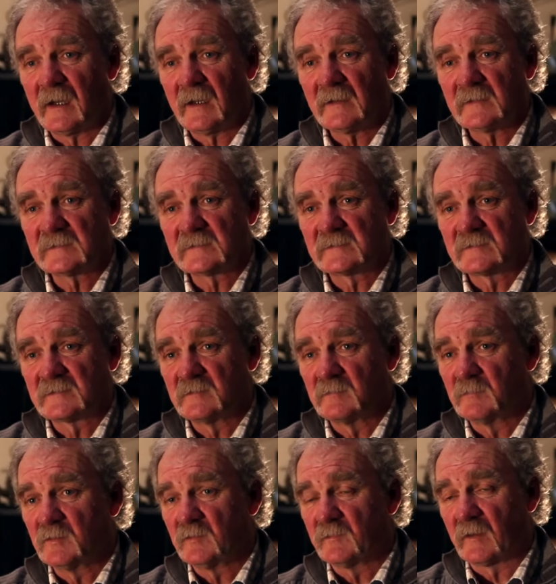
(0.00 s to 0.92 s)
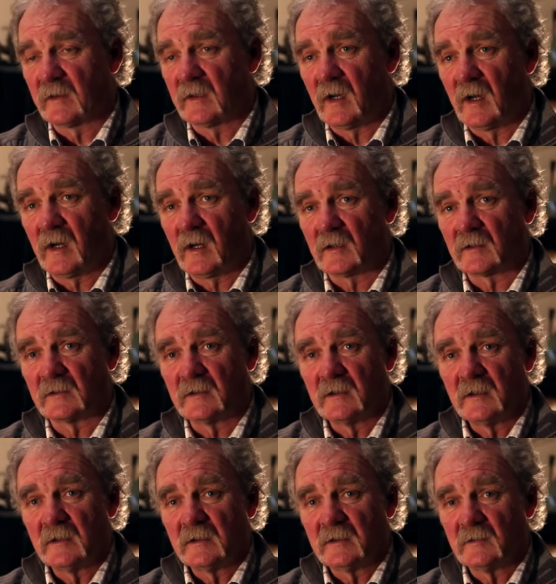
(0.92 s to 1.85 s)
as you move along,
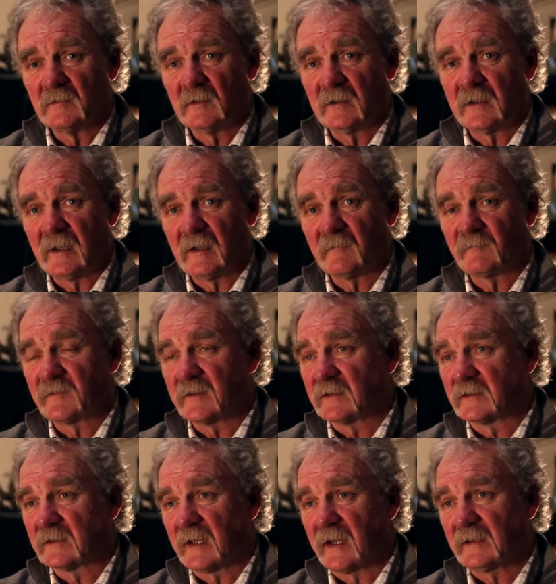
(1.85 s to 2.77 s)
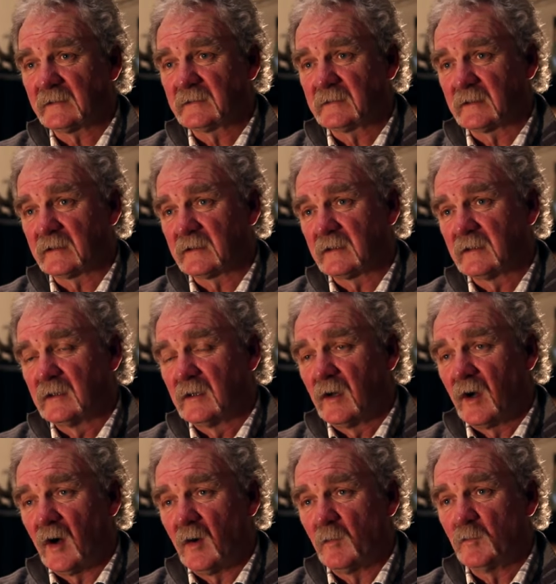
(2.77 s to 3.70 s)
you'll have the Atlantic
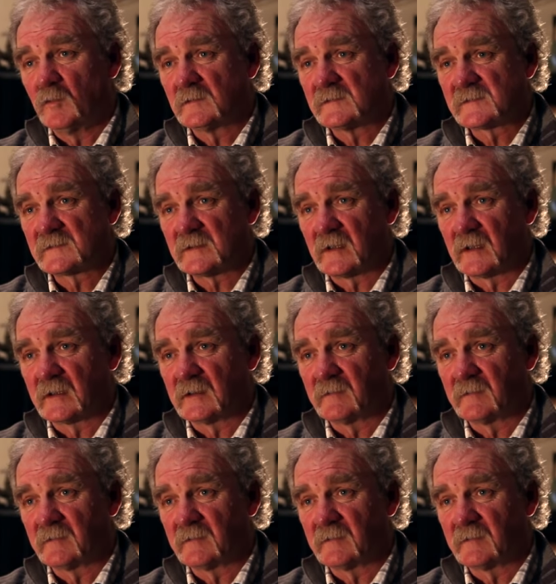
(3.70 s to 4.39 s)
on one side